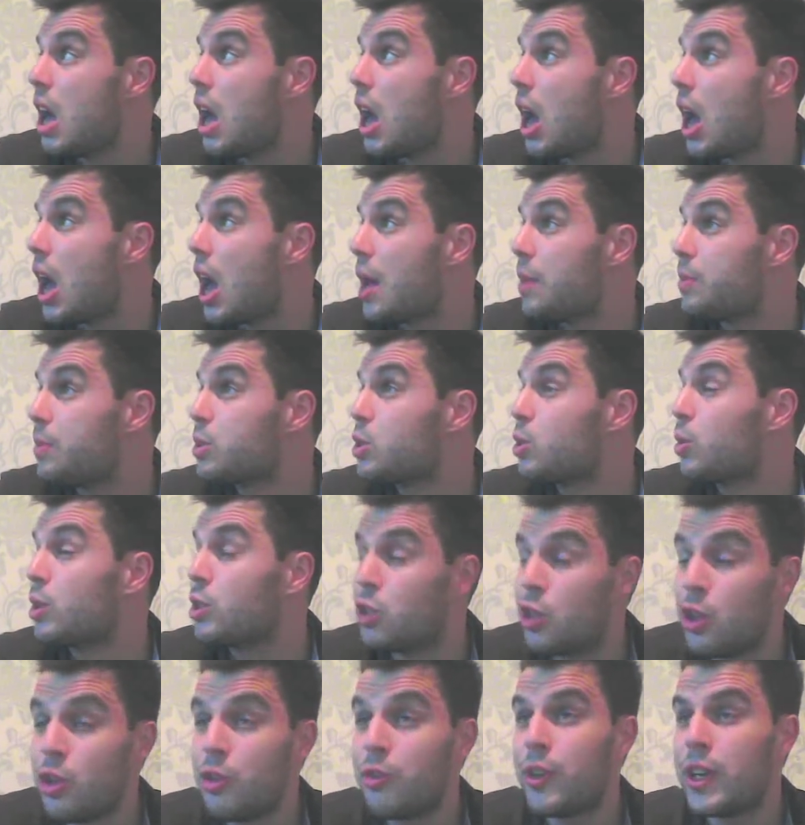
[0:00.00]
So I
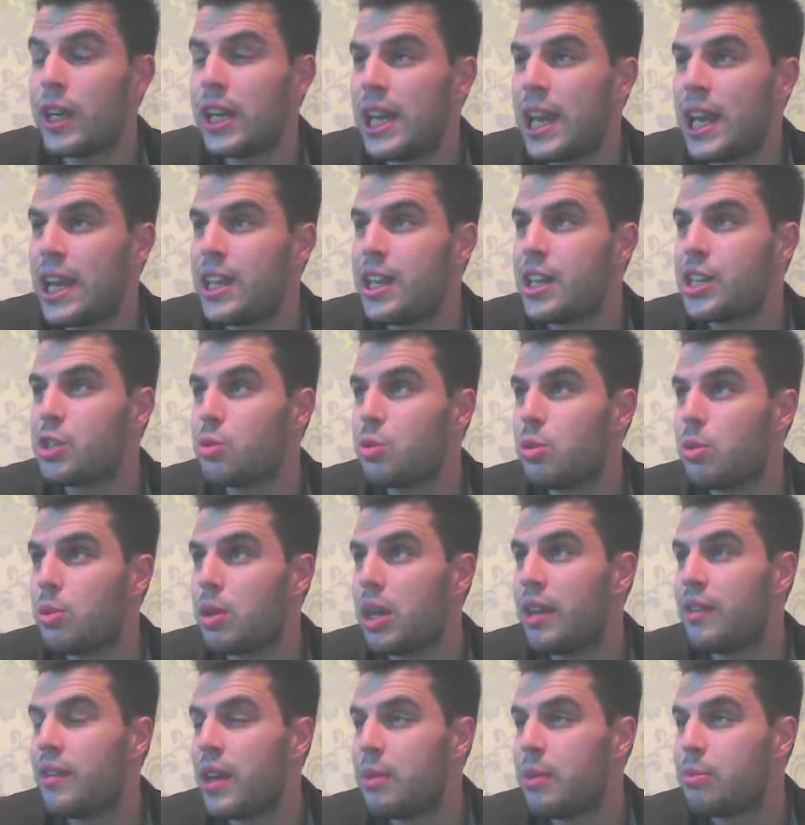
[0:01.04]
do think Helenius will
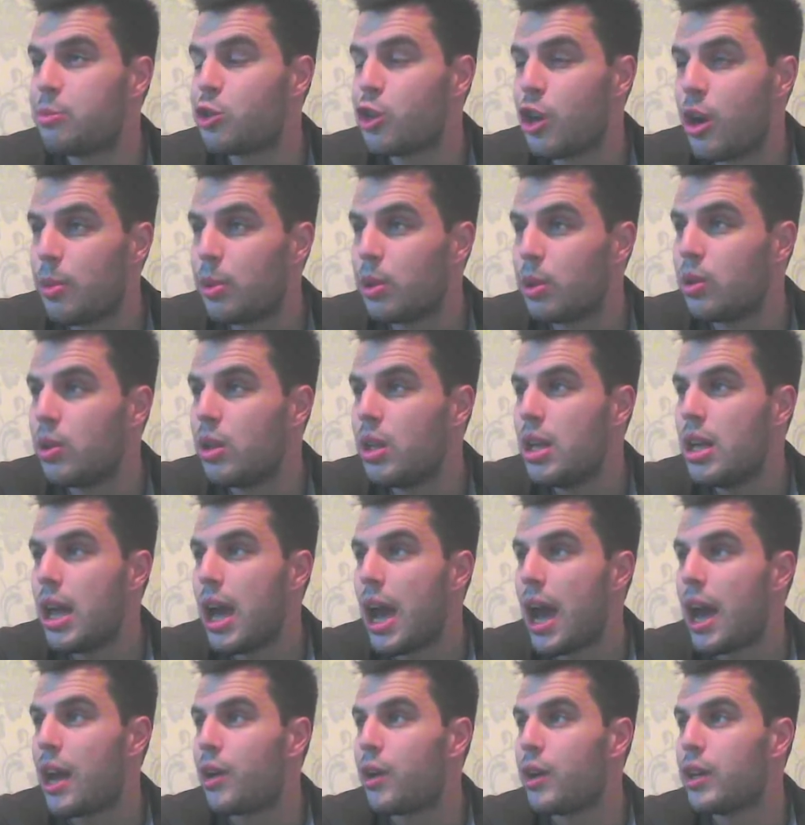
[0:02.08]
give him trouble,
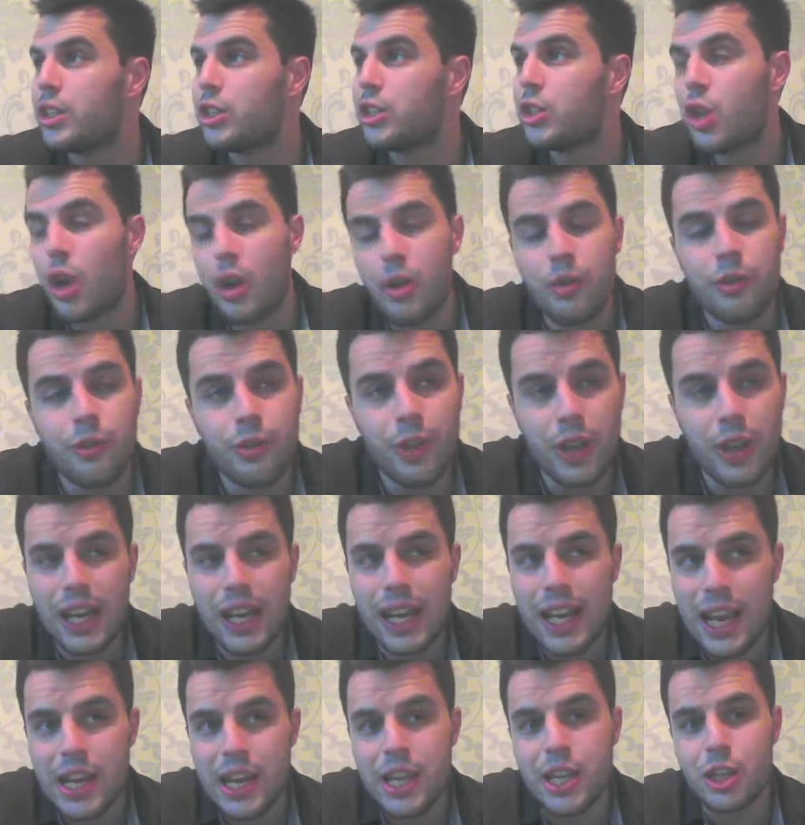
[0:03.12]
and I don't
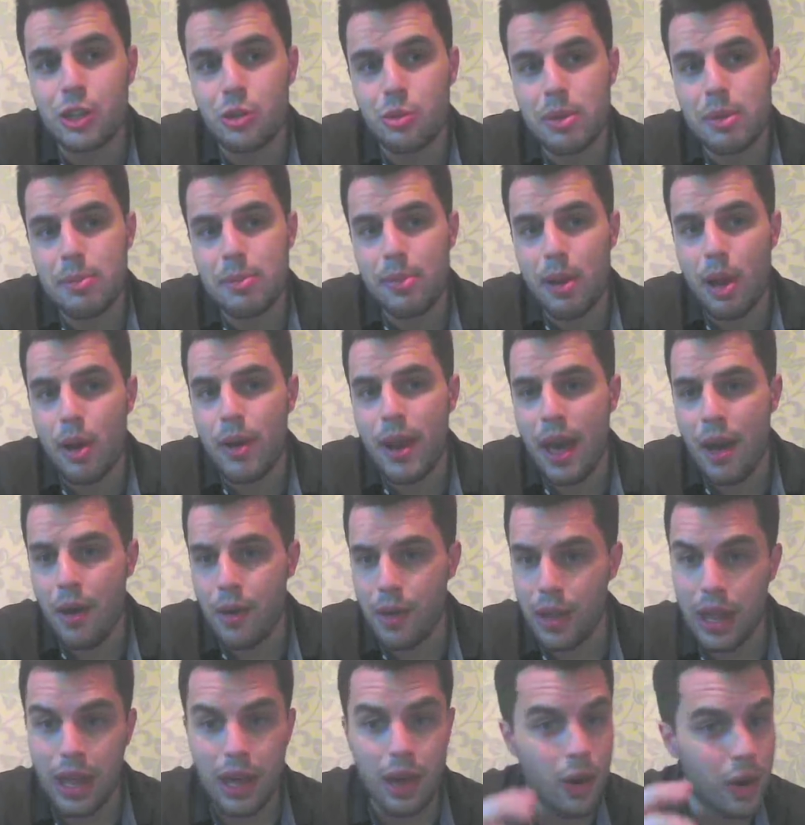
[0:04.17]
Helenius will be blown out
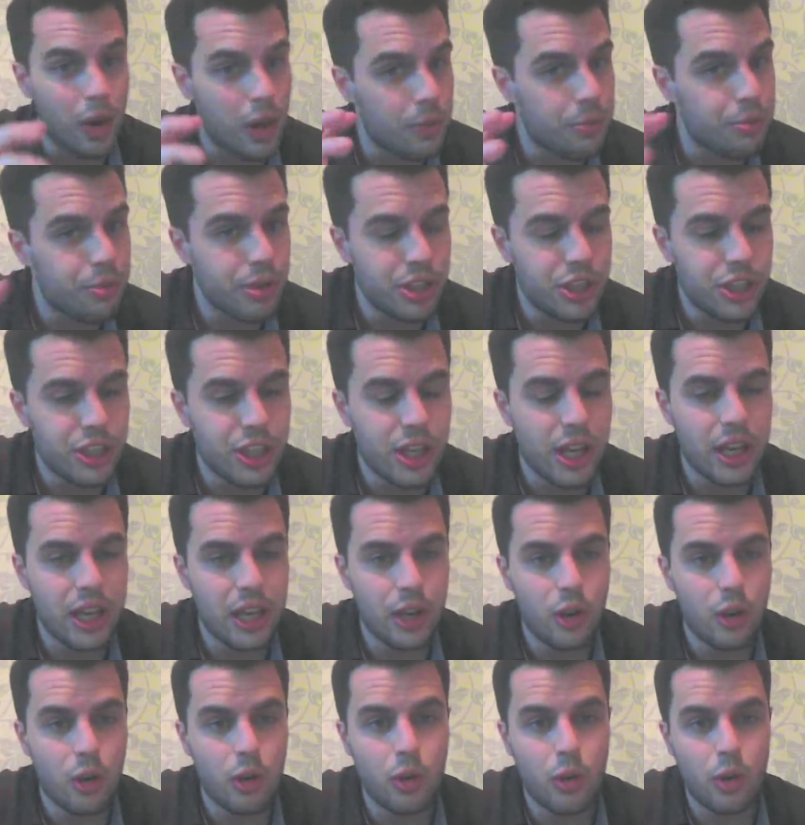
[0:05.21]
of there. I appreciate
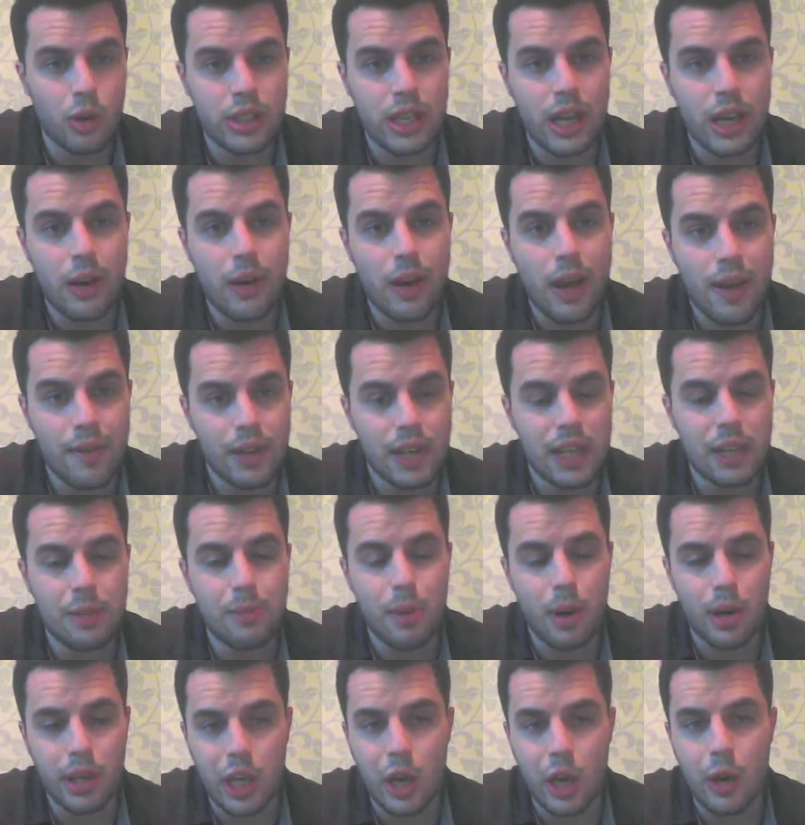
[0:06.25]
he got knocked out heavily
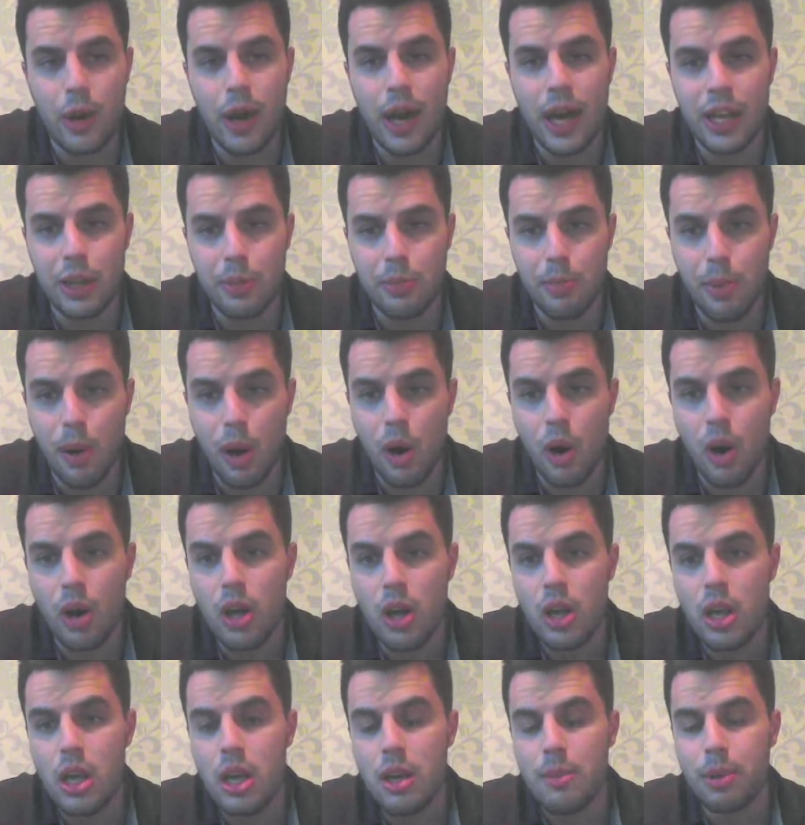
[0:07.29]
by Johan de
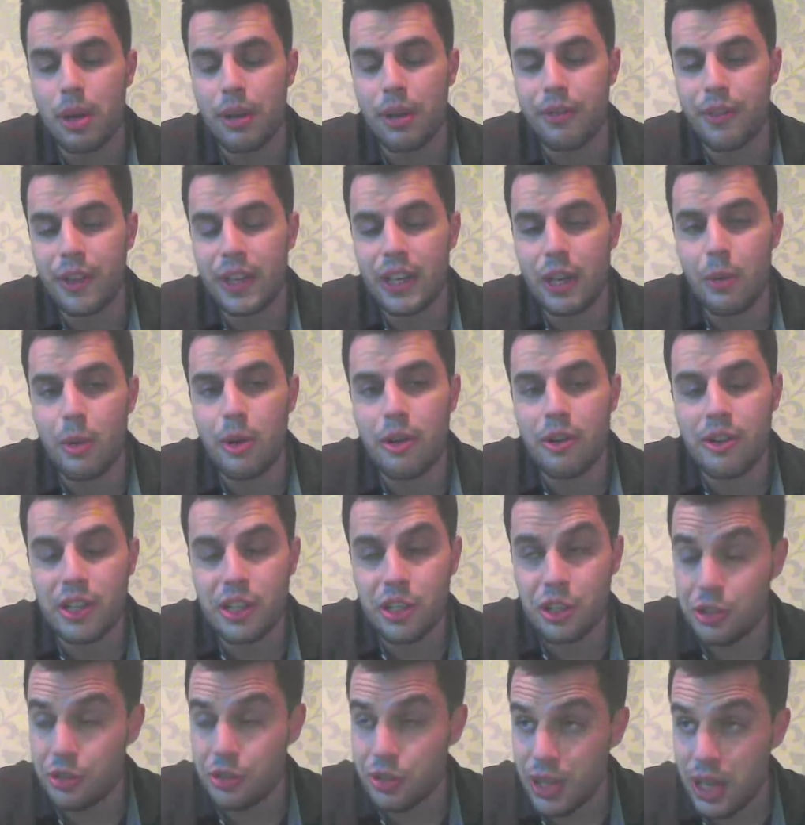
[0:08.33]
Parr, but I think there were
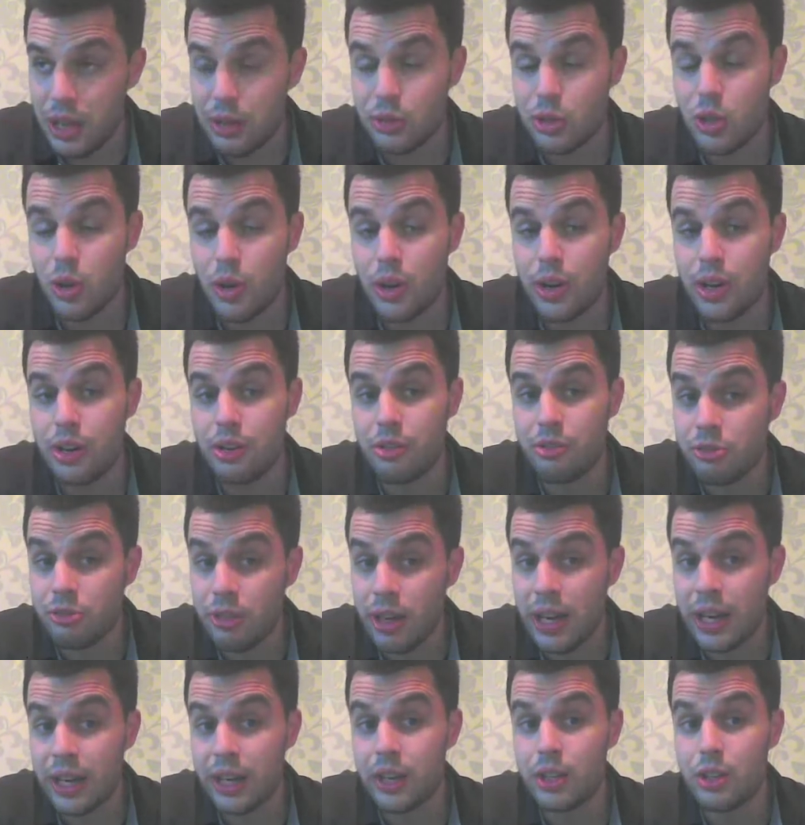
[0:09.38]
issues outside of the
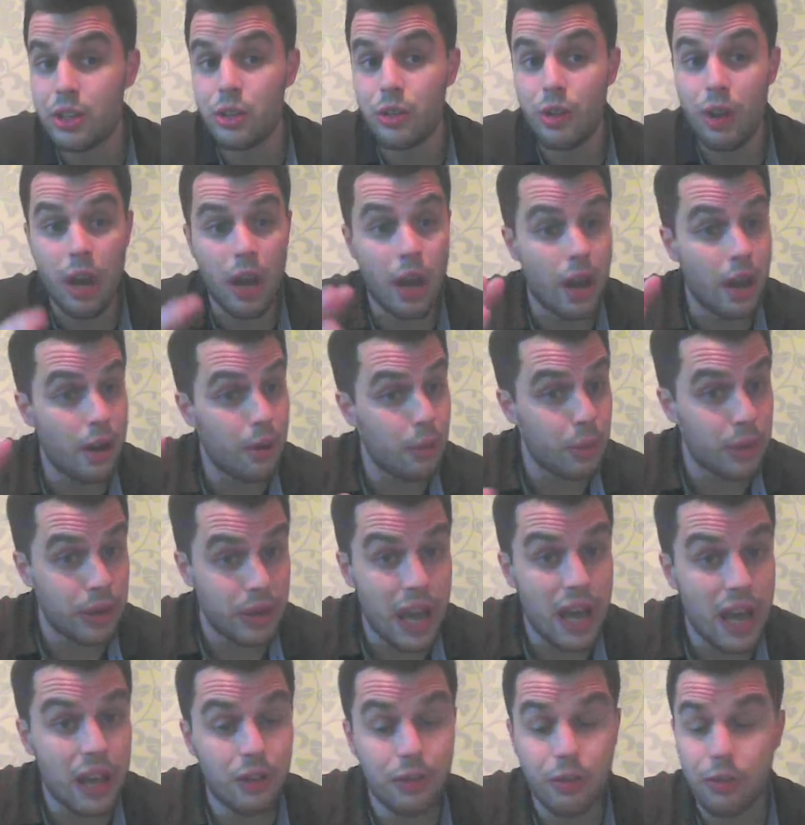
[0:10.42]
ring with
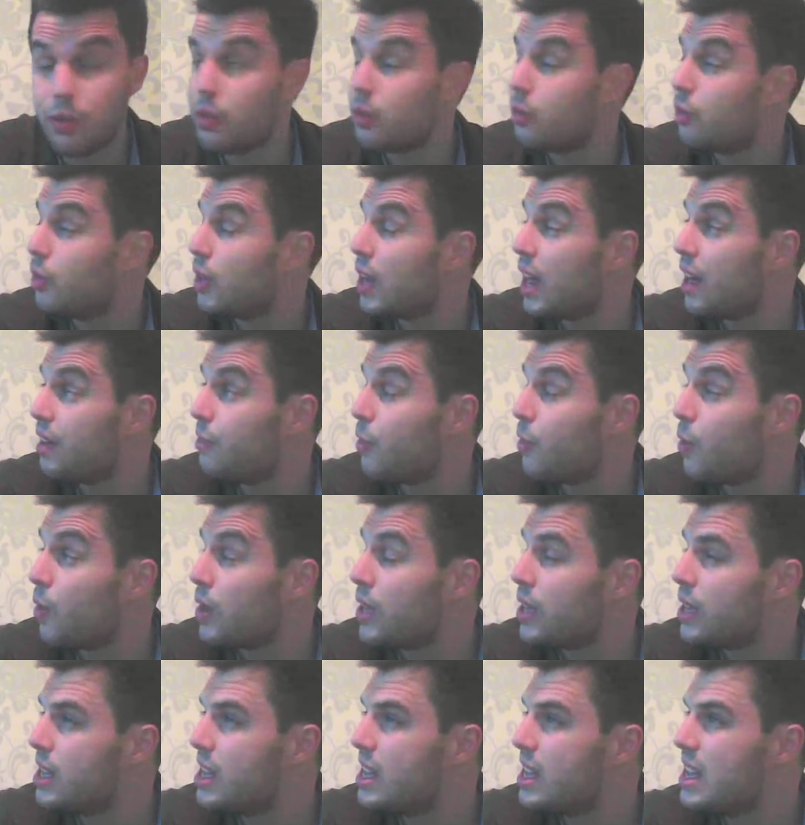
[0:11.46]
health for that
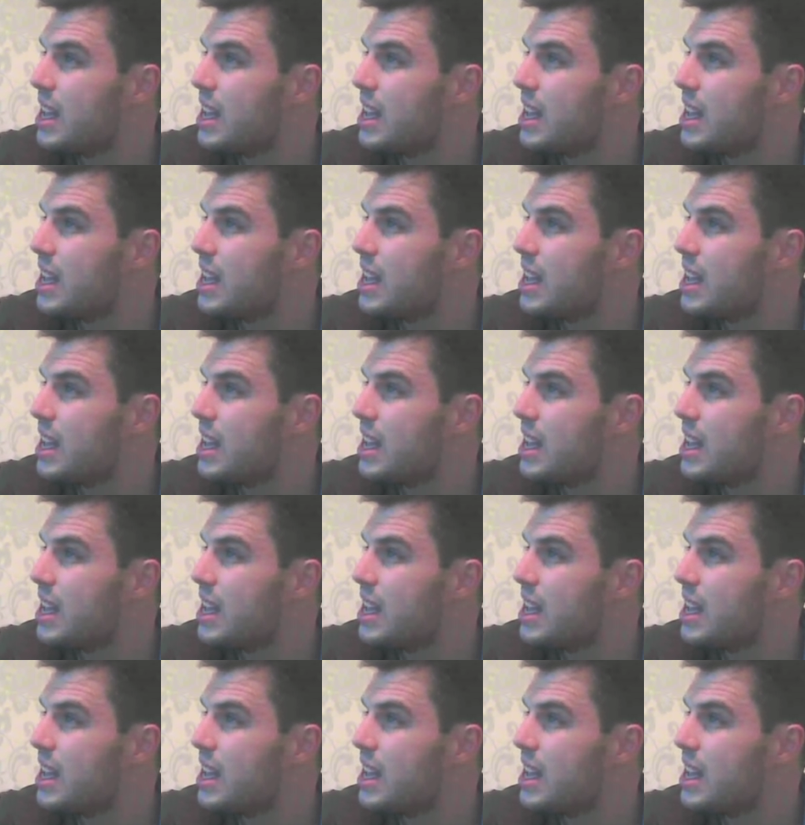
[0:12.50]
fight.